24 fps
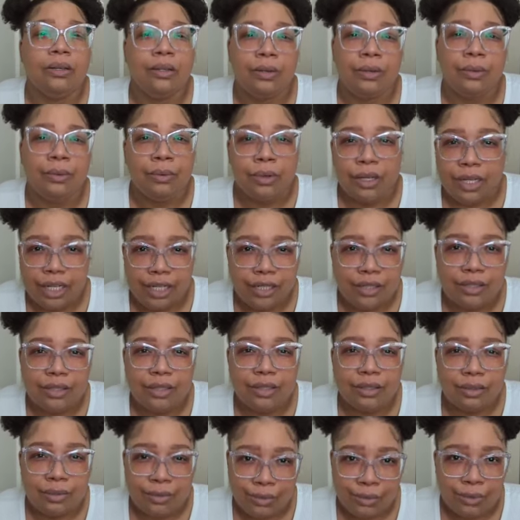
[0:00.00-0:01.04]
where it's
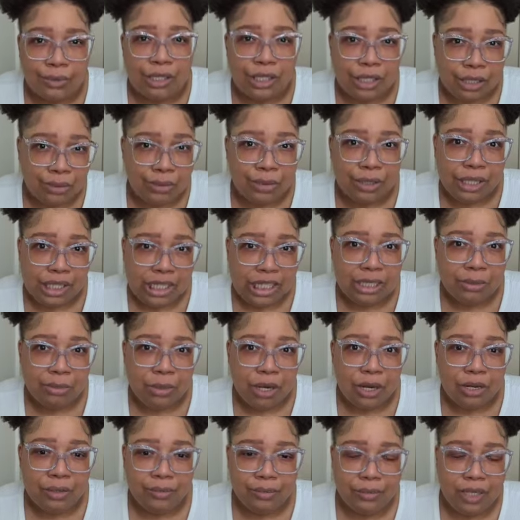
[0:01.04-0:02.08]
really, really small.